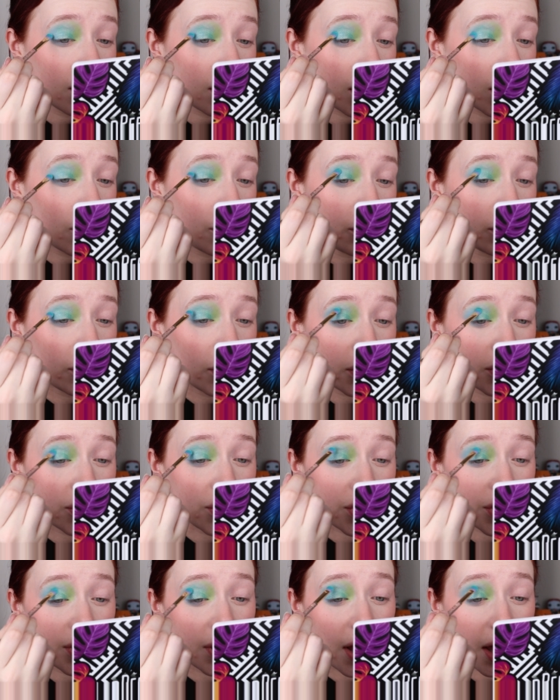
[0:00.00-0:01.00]
a
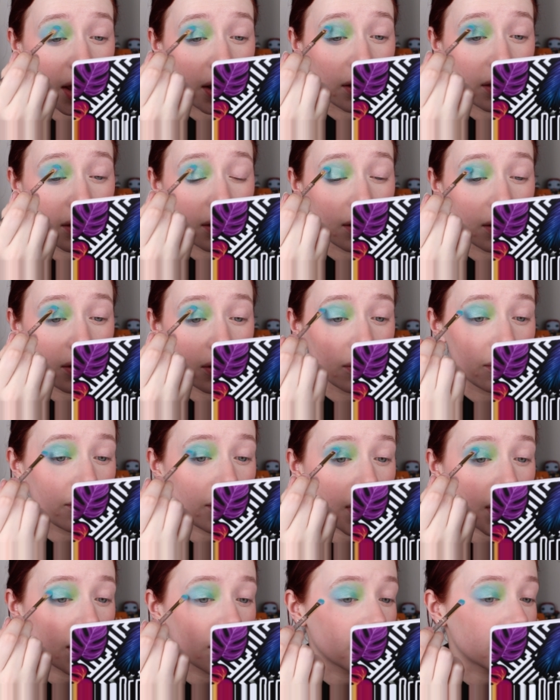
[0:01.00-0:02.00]
brush than your
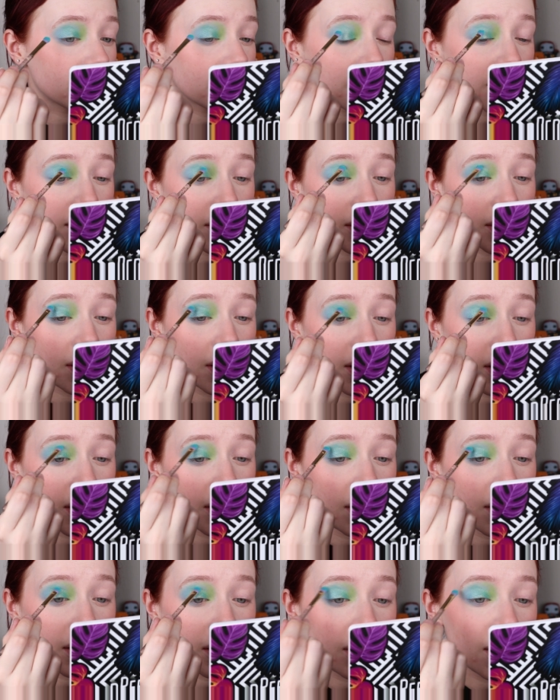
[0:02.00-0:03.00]
fingers.
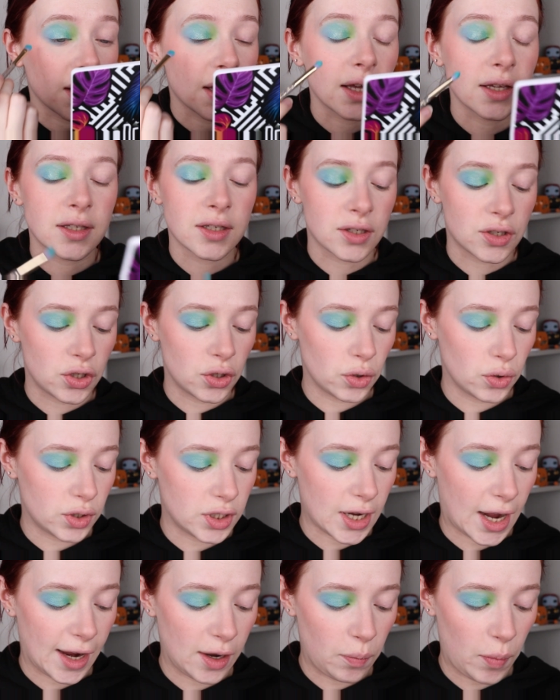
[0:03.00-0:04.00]
I think it's too
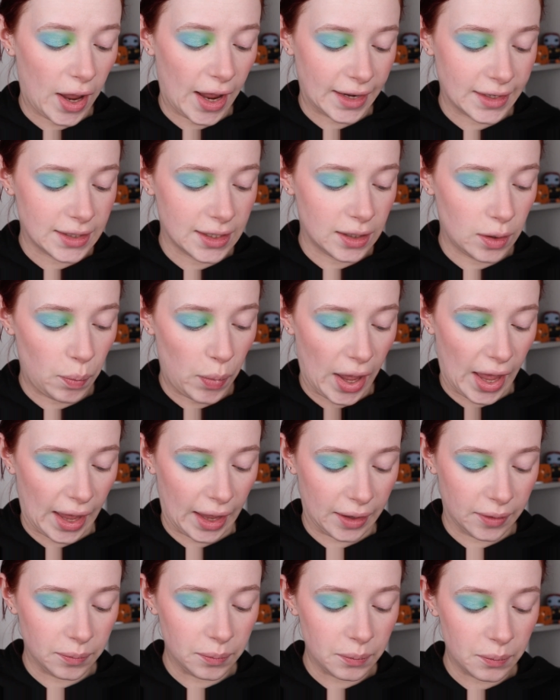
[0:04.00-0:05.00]
tight packed in the
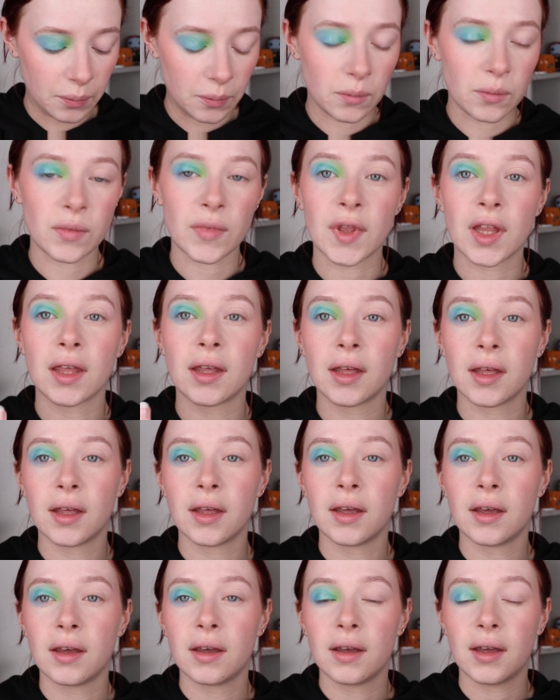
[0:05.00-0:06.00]
pan.
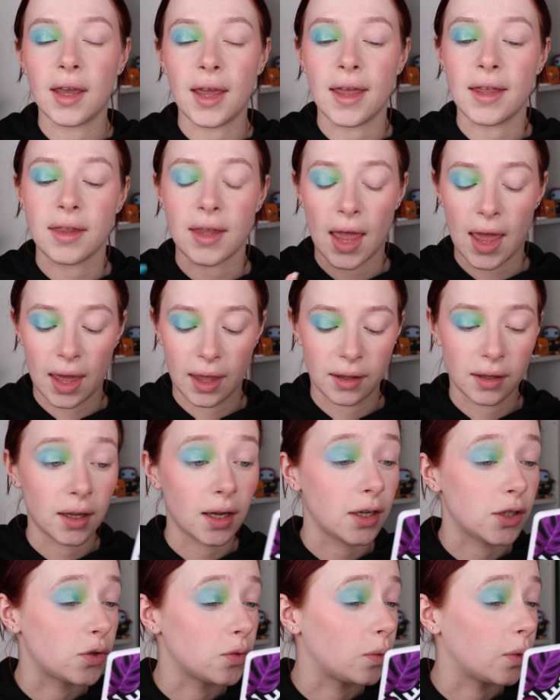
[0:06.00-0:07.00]
and then
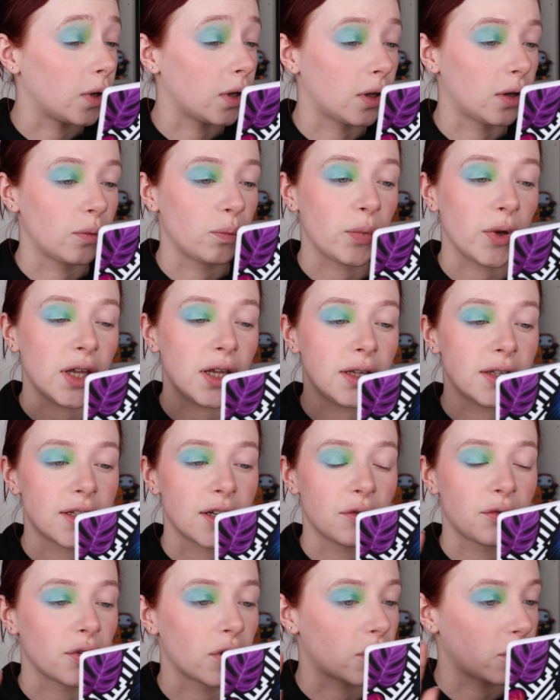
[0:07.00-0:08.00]
it will be
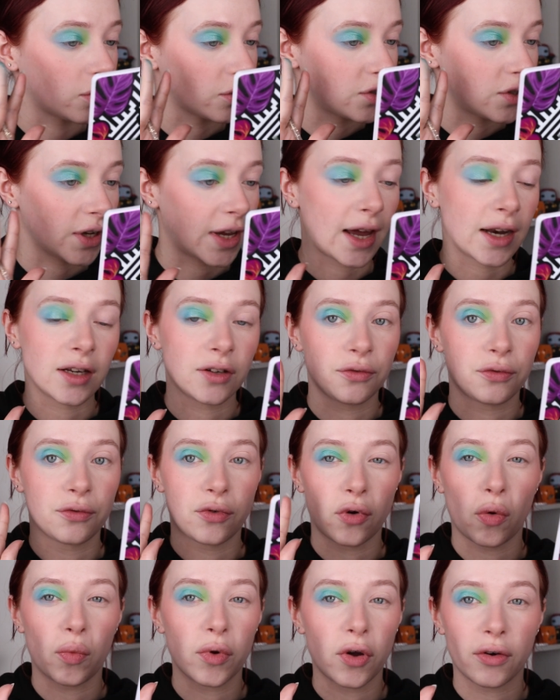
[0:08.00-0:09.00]
difficult to get it
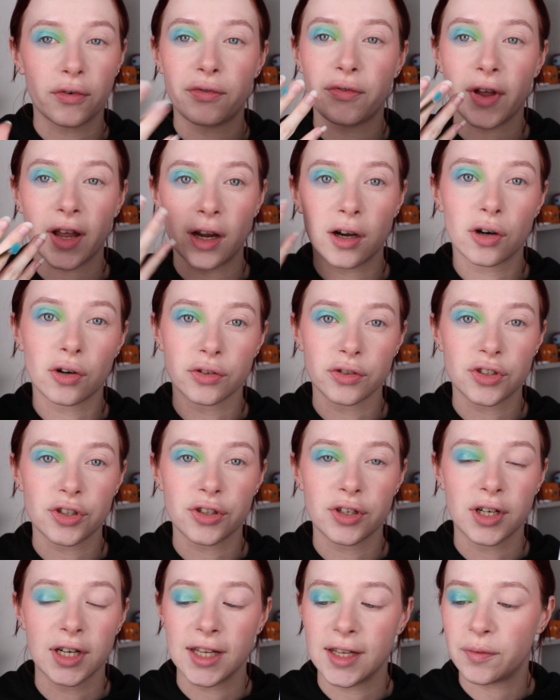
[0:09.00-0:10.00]
from your finger onto
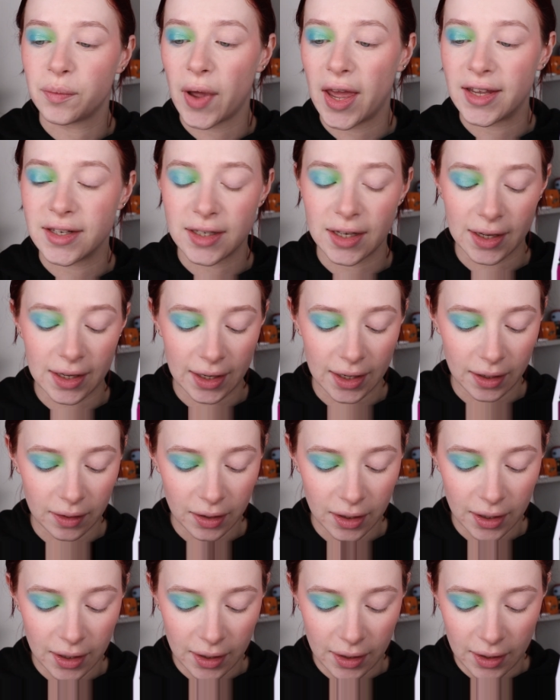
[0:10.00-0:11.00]
your lid basically,
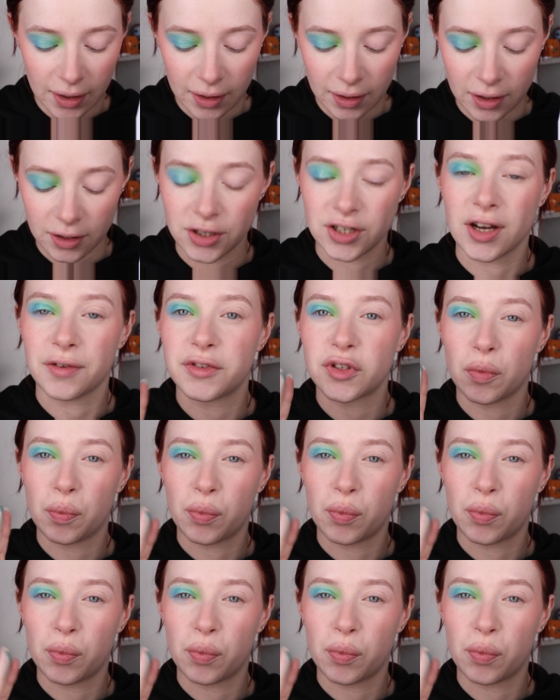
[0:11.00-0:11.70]
because you have to